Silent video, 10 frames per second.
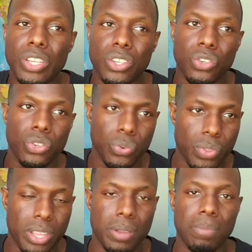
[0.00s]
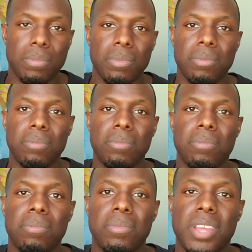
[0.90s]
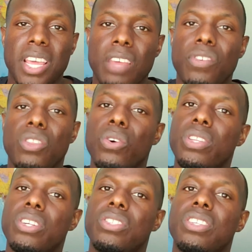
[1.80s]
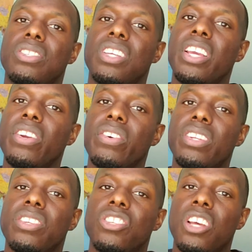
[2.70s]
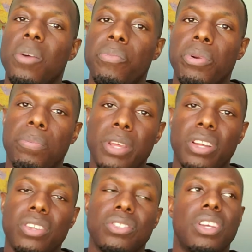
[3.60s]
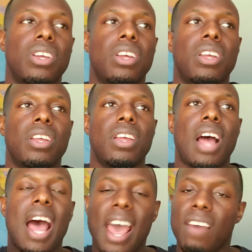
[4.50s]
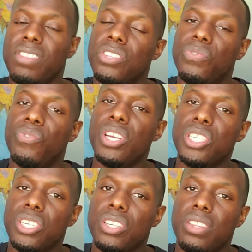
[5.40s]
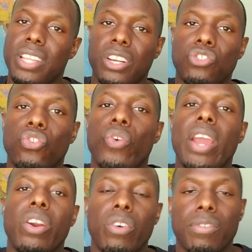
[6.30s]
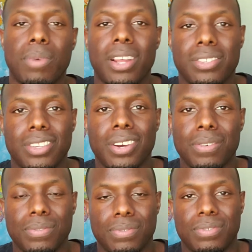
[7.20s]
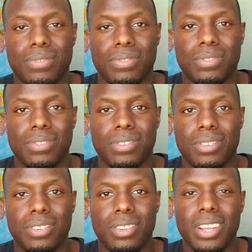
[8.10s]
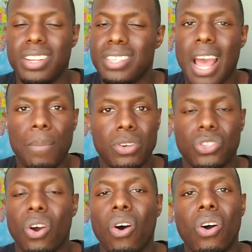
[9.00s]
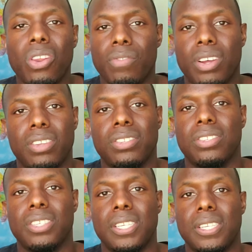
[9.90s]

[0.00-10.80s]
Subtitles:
to do them, even though there's this inner discomfort because I have this vision that is greater of myself. And this happens to all of us,